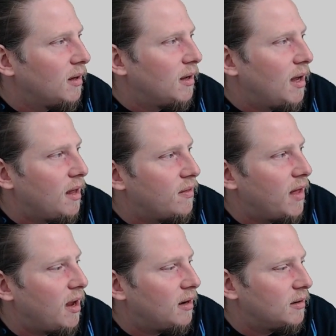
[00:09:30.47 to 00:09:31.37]
and
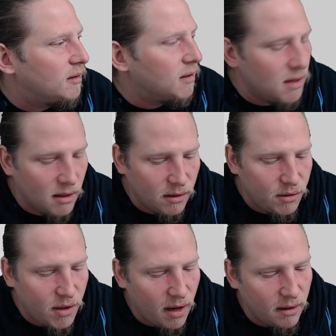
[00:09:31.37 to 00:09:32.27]
then you
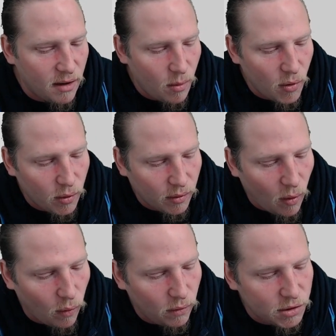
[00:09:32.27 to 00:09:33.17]
can
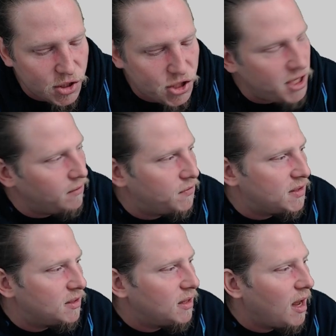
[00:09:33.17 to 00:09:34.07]
hold shift
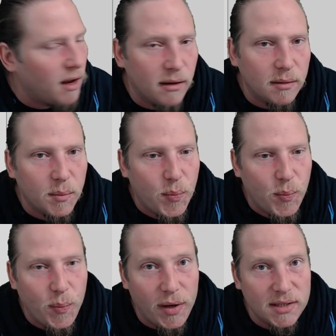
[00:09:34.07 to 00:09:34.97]
and
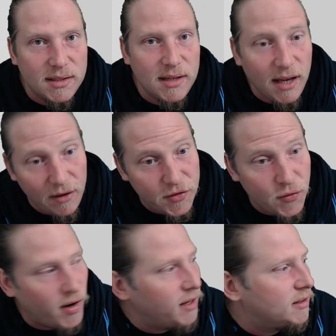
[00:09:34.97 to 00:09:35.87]
press left and
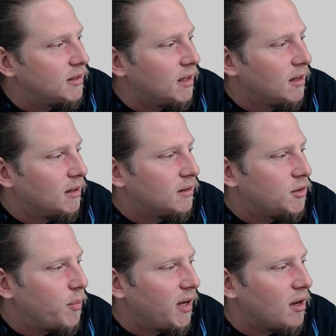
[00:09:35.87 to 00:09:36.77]
right to
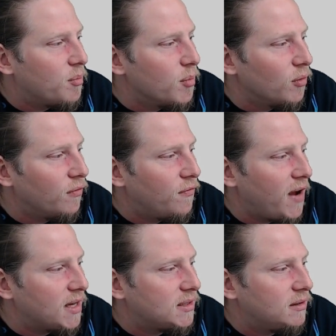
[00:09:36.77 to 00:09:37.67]
make it move
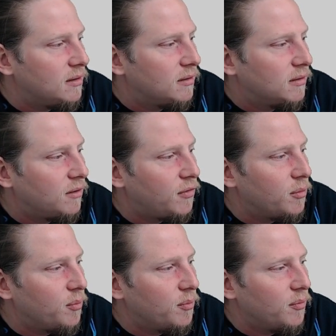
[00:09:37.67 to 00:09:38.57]
faster. If you
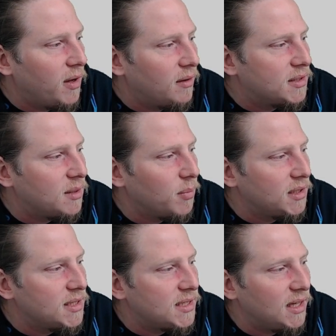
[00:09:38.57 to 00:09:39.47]
single
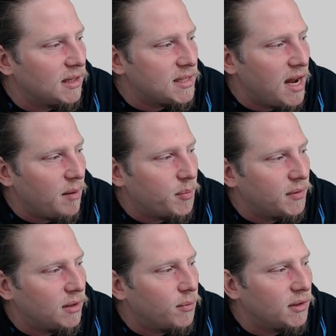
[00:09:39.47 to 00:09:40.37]
tap,
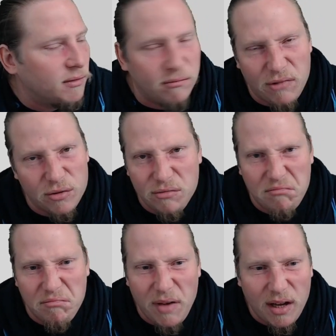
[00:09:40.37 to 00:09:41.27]
it will just
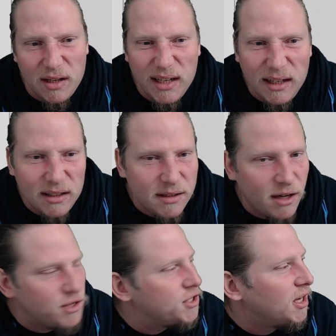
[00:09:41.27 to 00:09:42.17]
make a little
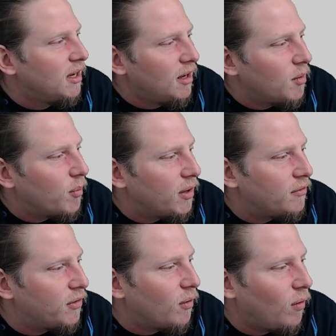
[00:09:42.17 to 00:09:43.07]
nudge. But if
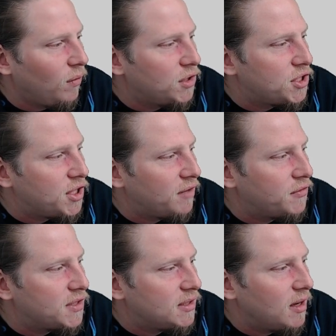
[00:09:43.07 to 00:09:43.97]
you hold
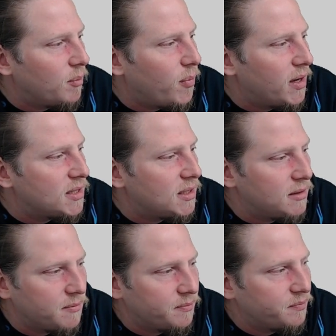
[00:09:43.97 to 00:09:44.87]
shift and press it,
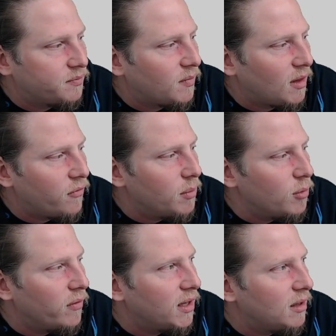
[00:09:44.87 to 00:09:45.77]
it will
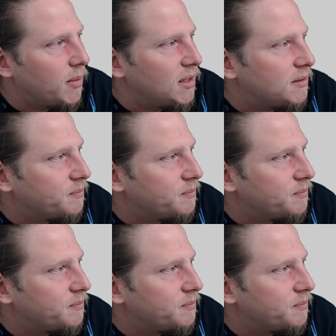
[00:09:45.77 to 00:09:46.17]
move a little bit.